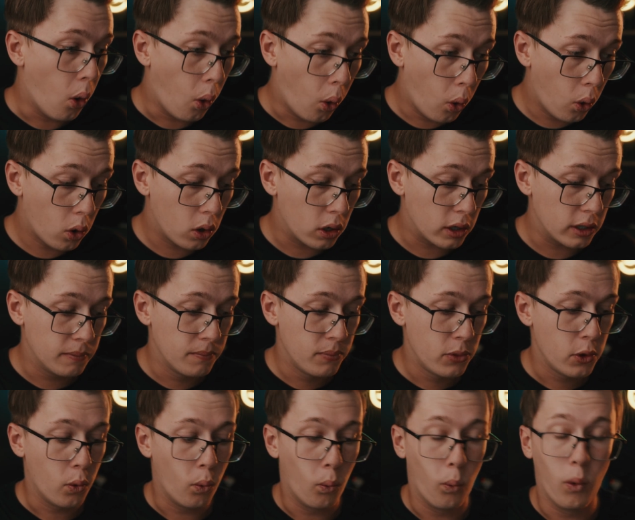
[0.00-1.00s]
Or
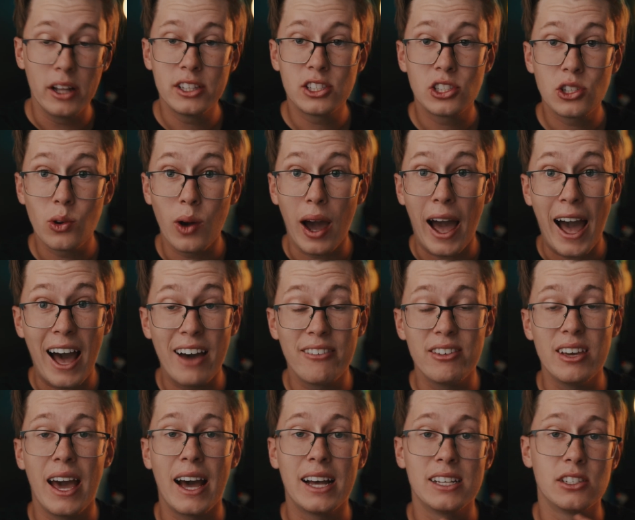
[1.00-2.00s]
once you have
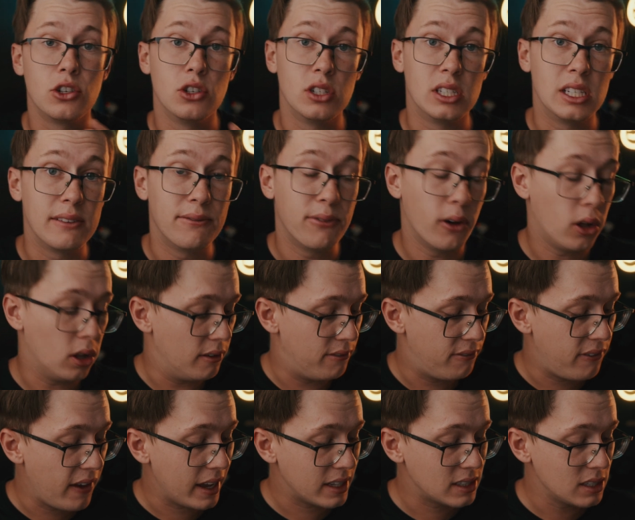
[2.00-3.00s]
it as your default
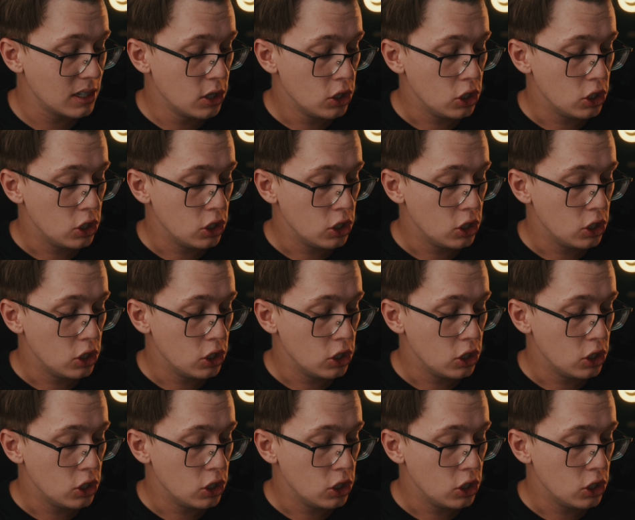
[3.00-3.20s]
effect,